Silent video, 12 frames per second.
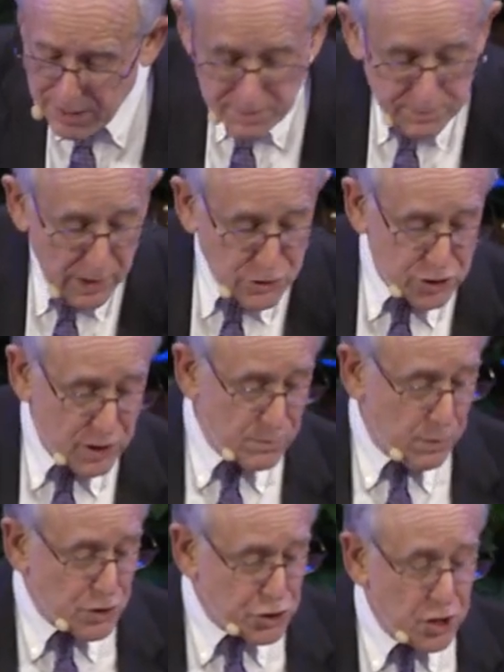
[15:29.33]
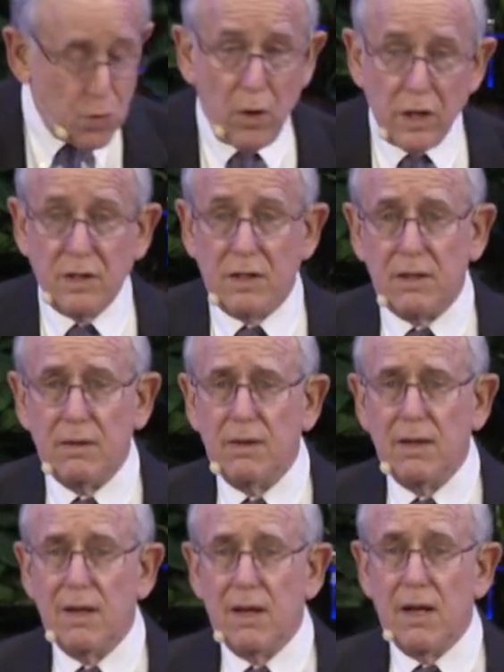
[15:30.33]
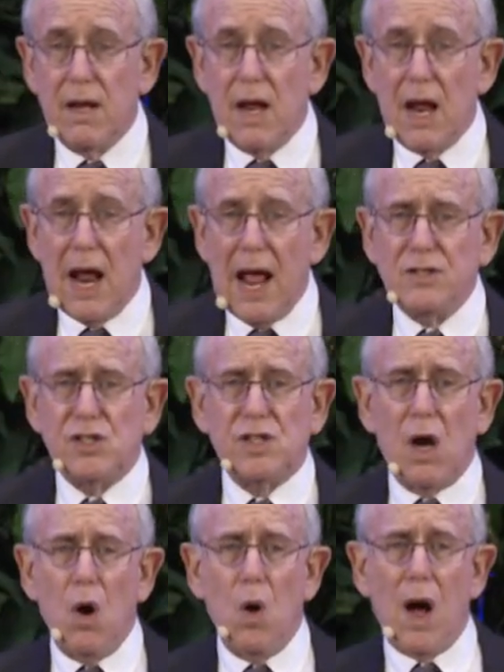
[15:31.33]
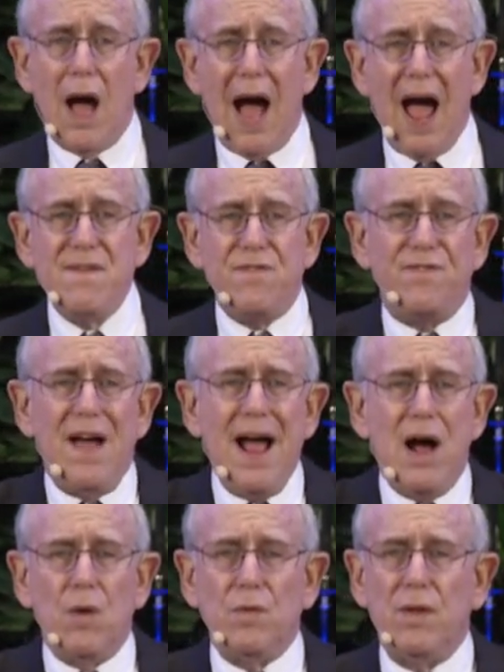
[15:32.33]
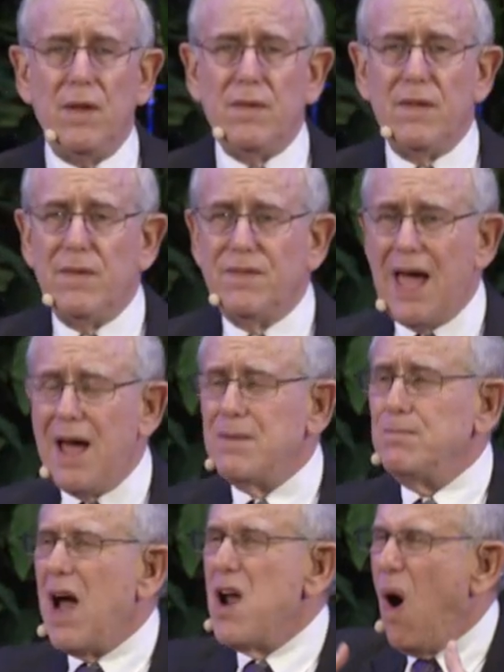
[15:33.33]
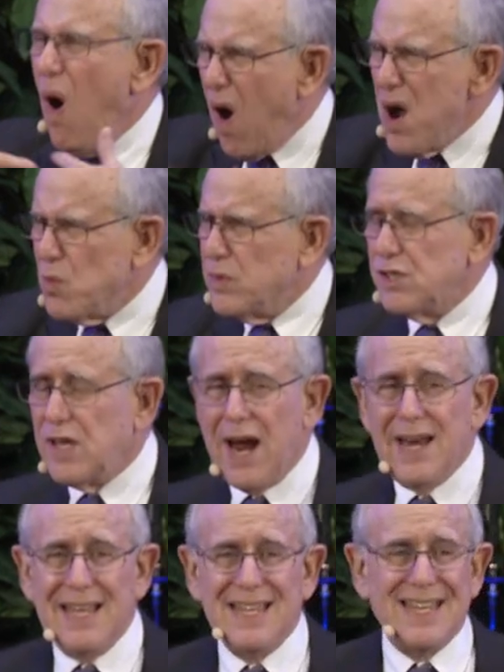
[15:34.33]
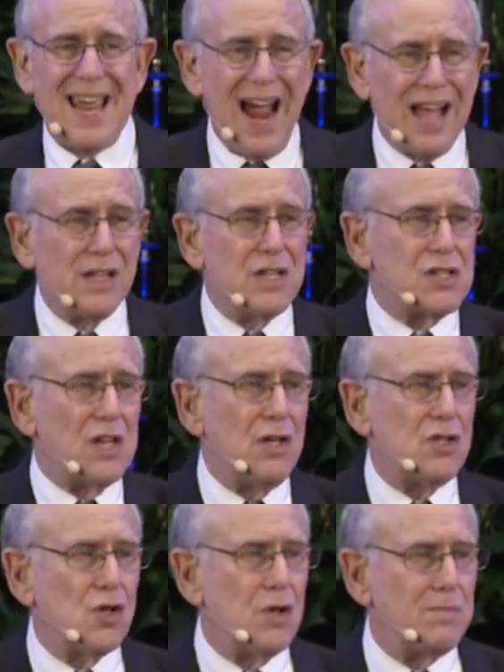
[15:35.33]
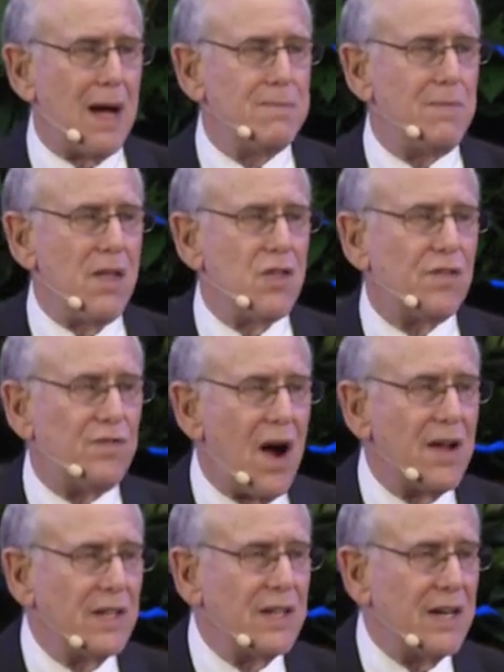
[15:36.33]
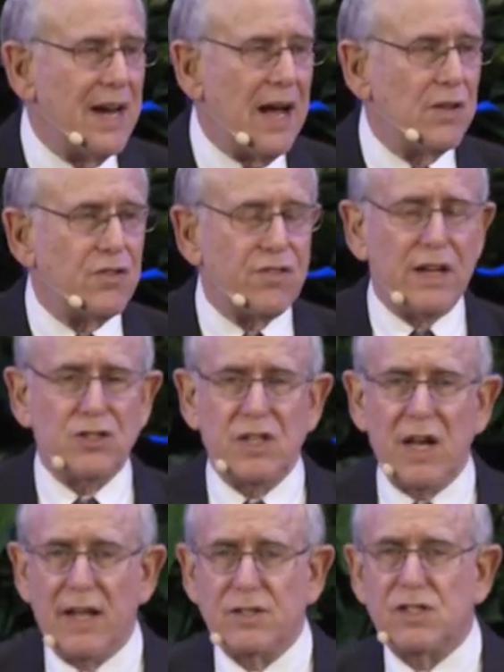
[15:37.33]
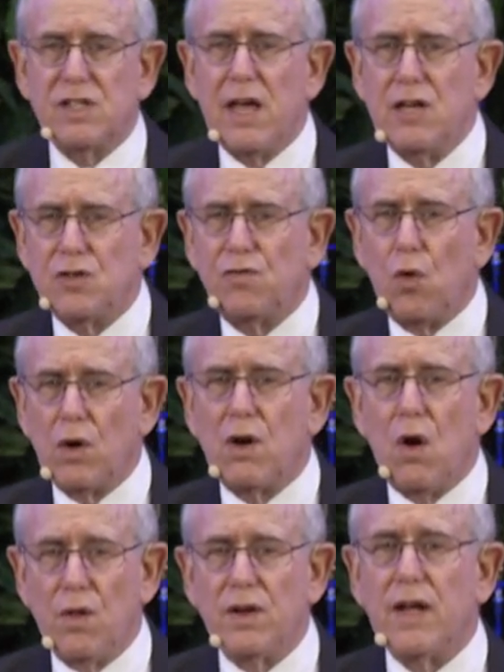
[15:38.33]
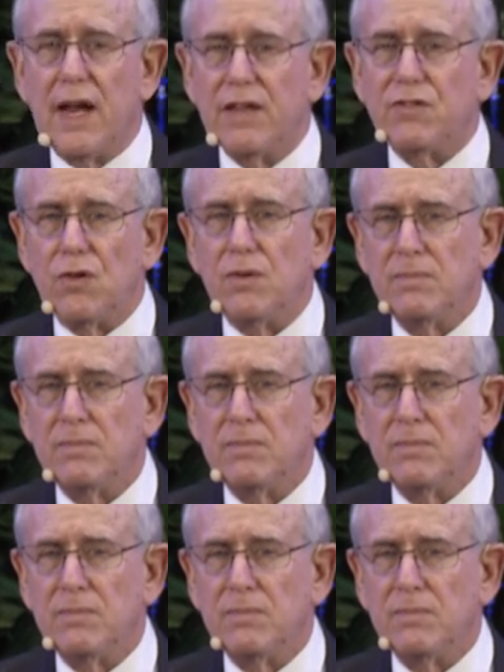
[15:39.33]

But she wouldn't. And so I found that my heart was getting calloused until my mother finally announced that she had stage 4 colon cancer.